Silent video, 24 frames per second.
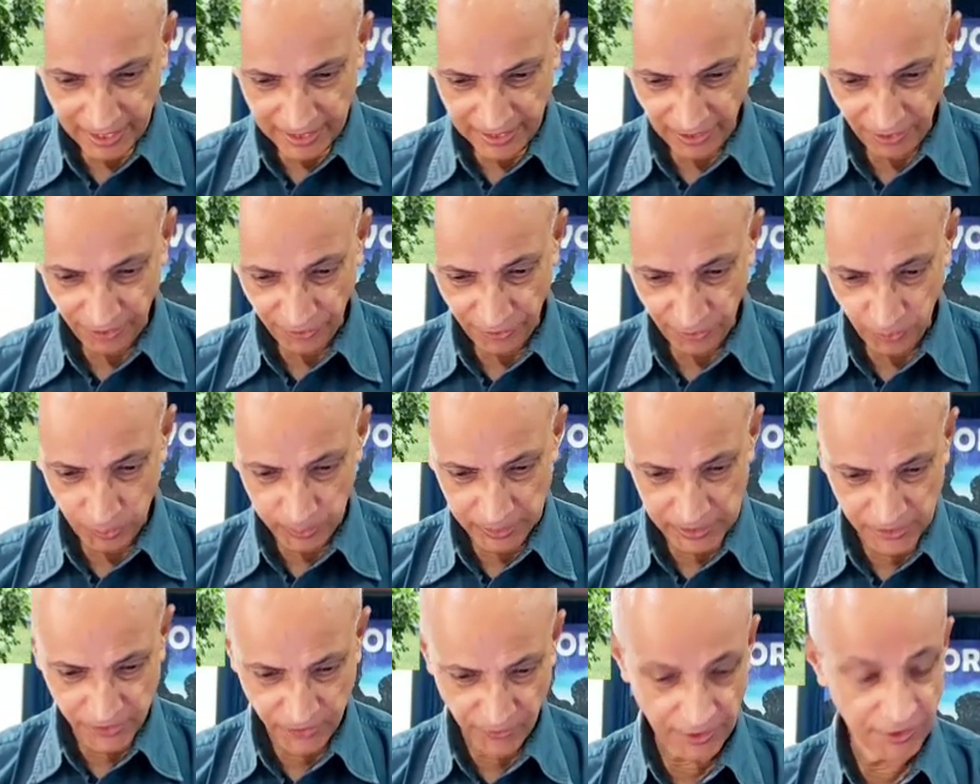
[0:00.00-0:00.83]
The
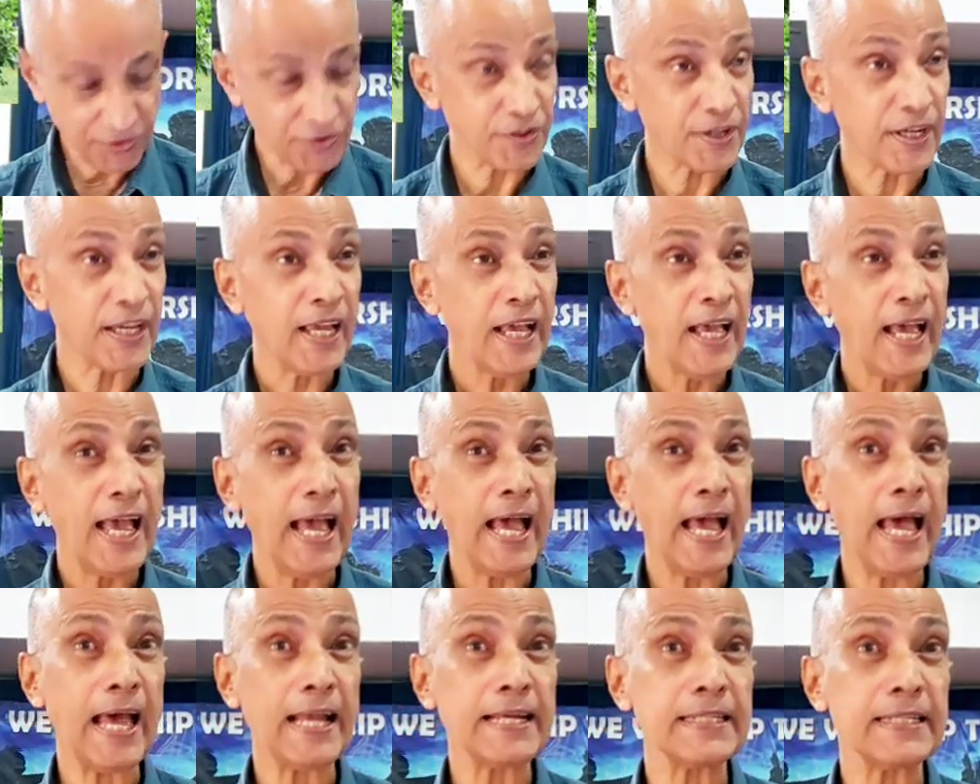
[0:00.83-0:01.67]
fruitless fig tree.
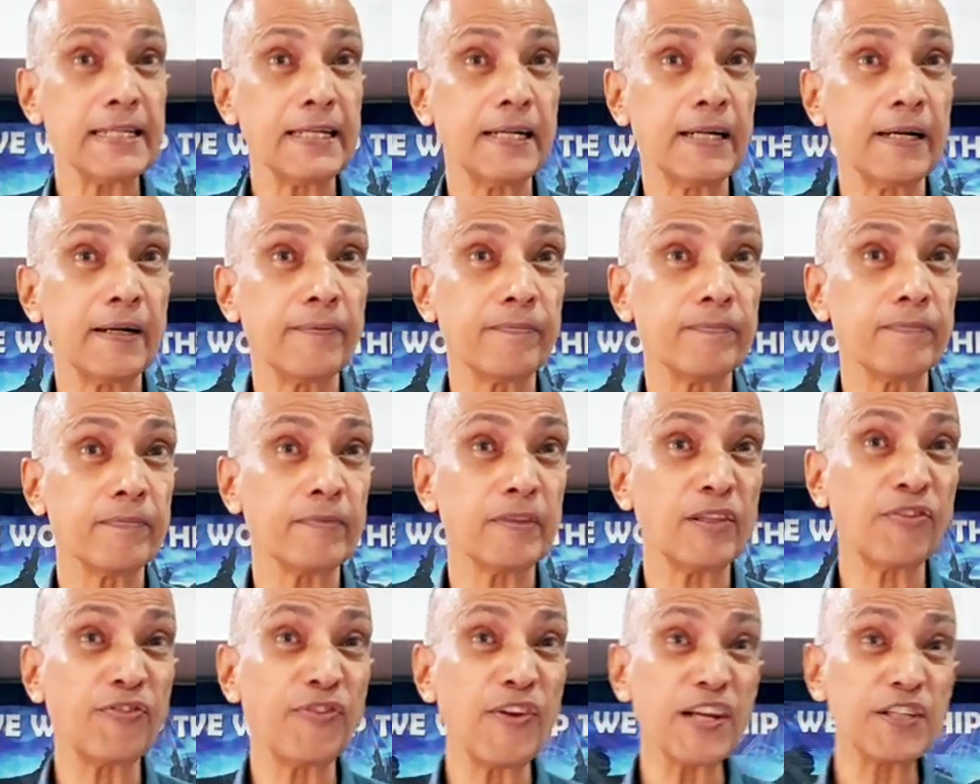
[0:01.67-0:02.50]
And
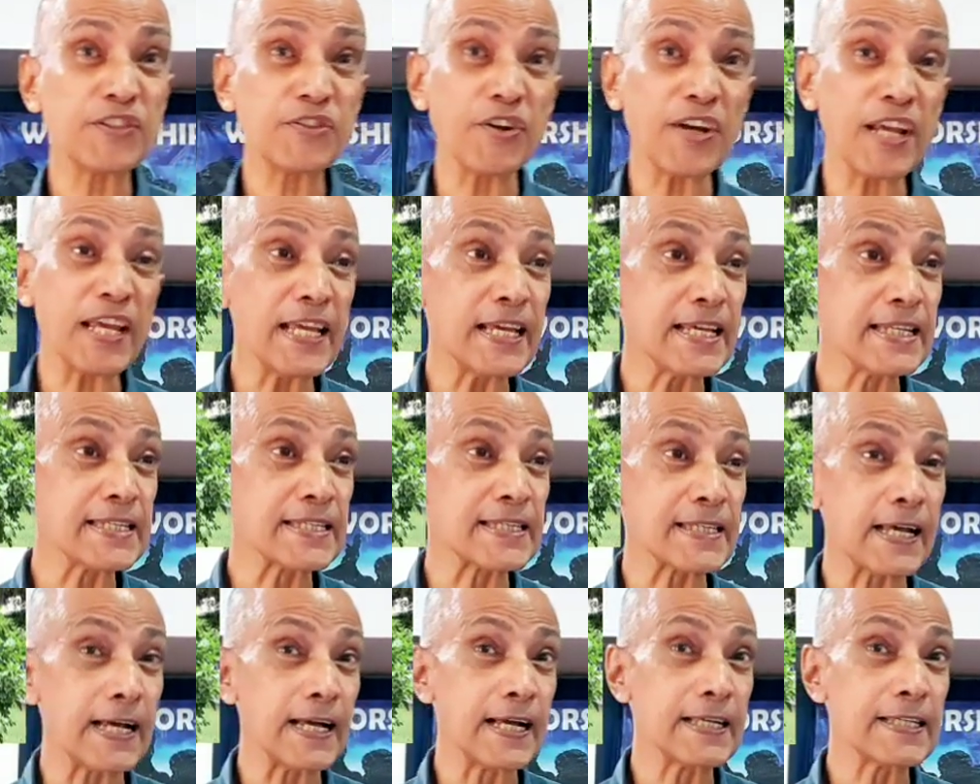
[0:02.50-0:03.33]
the fig tree is
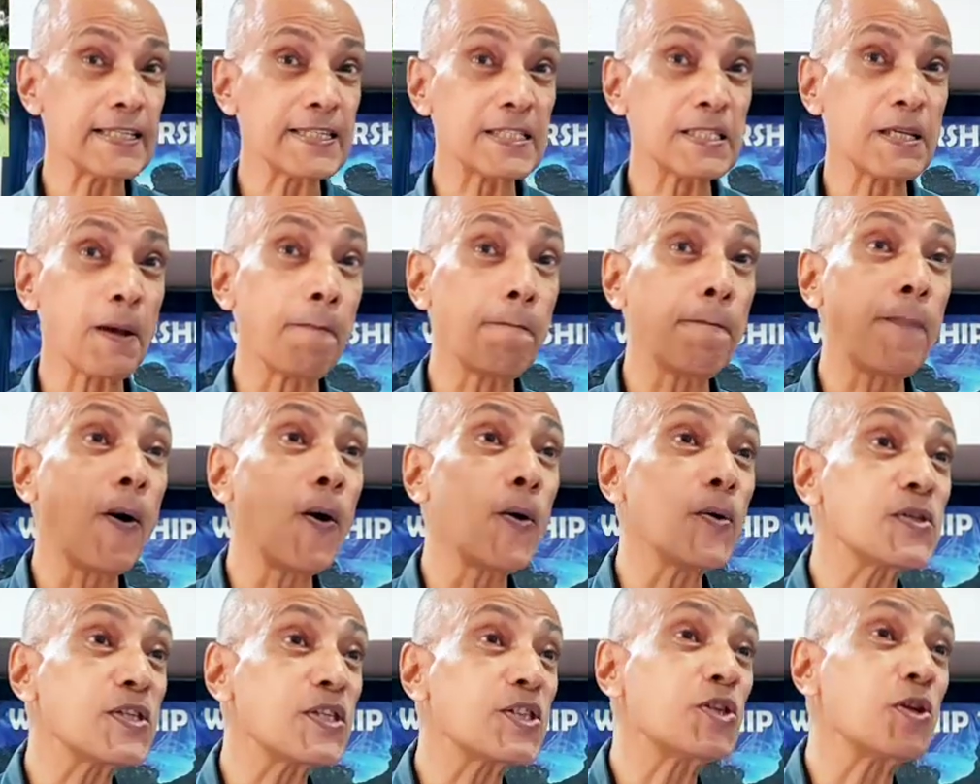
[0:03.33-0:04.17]

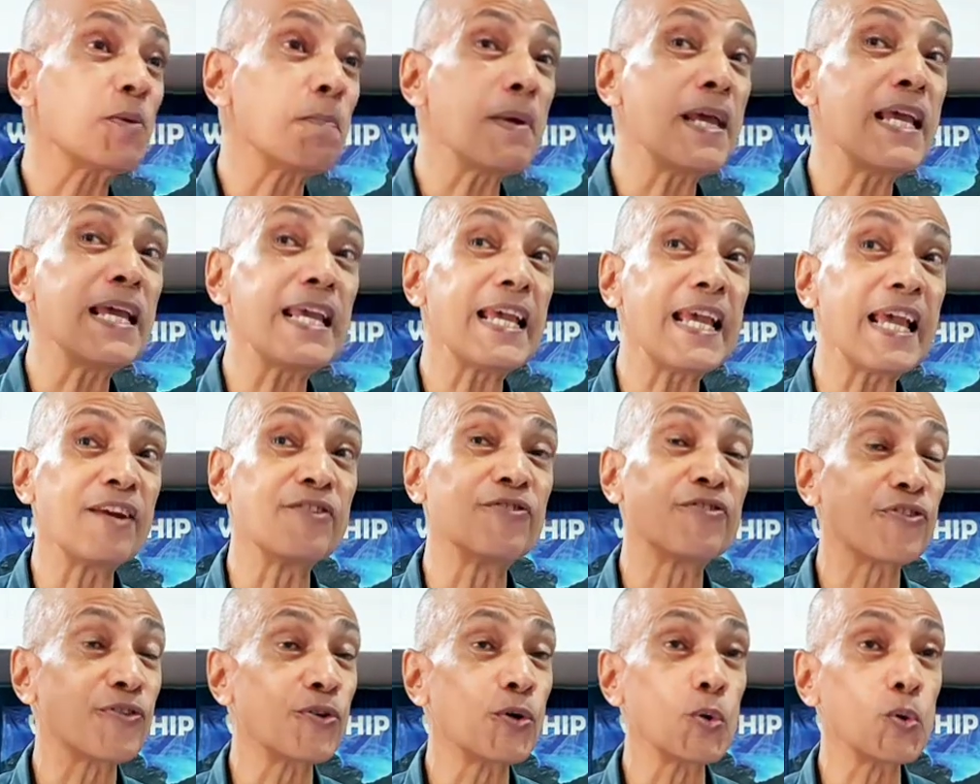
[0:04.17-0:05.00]
supposed to be in
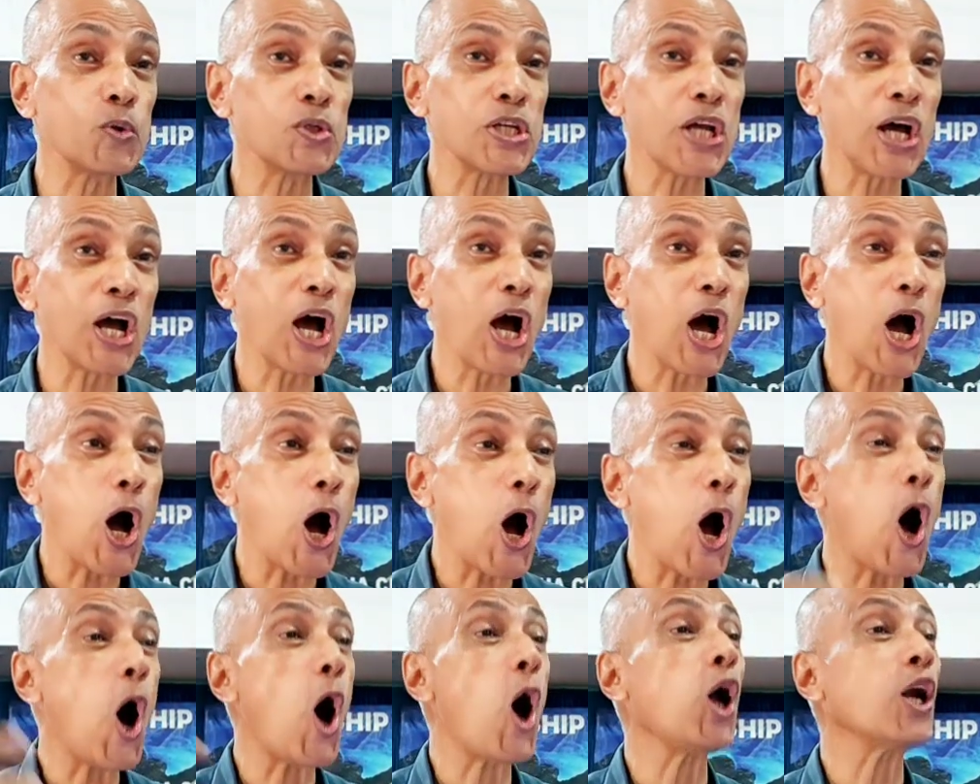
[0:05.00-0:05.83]
fruit
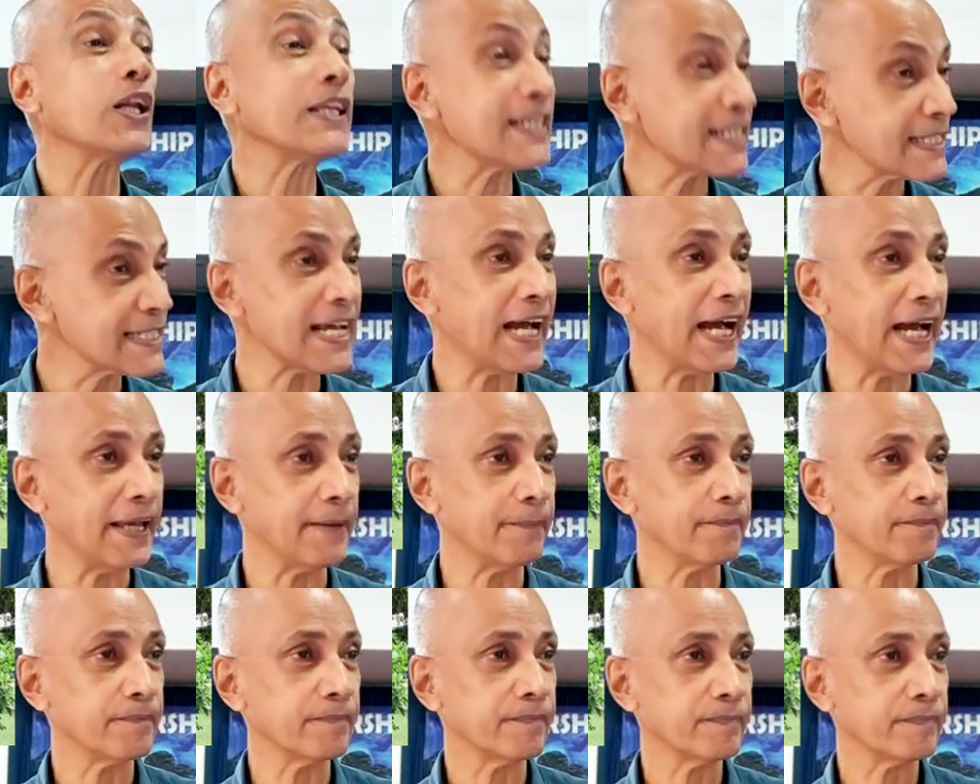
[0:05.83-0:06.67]
all the time.
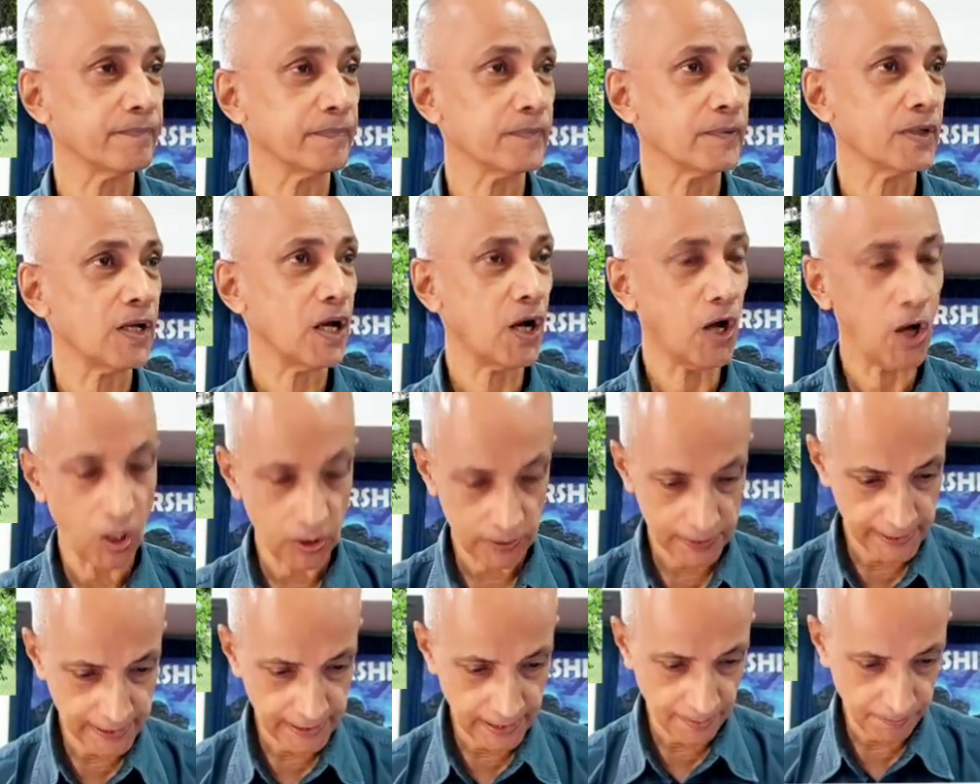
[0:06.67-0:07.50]
All
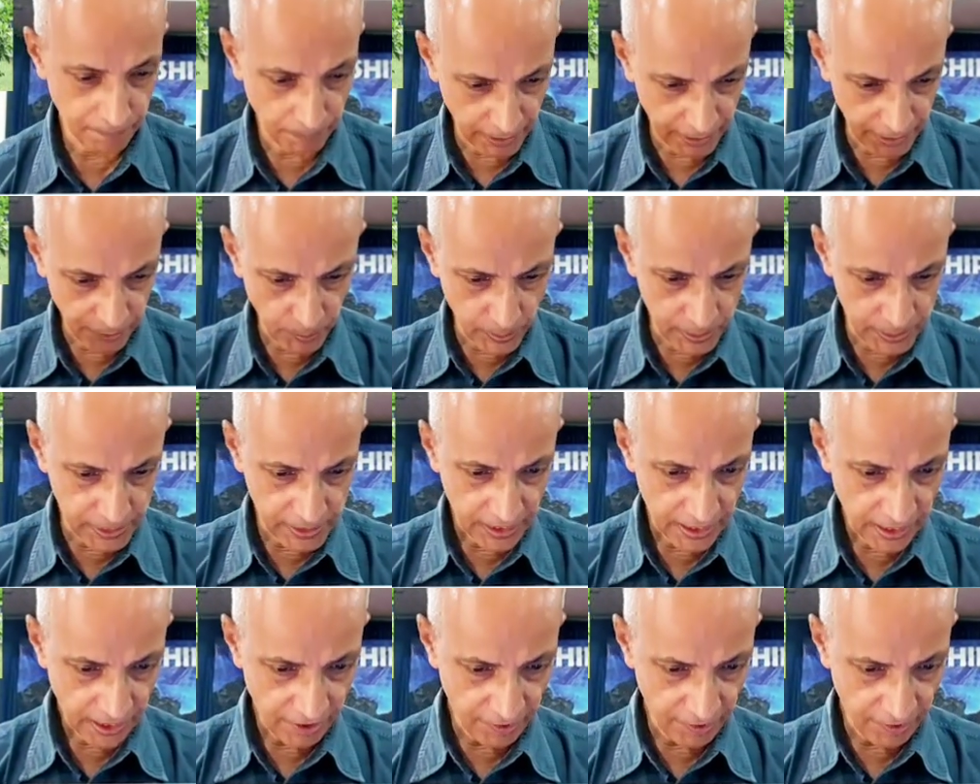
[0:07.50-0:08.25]
the time. But it was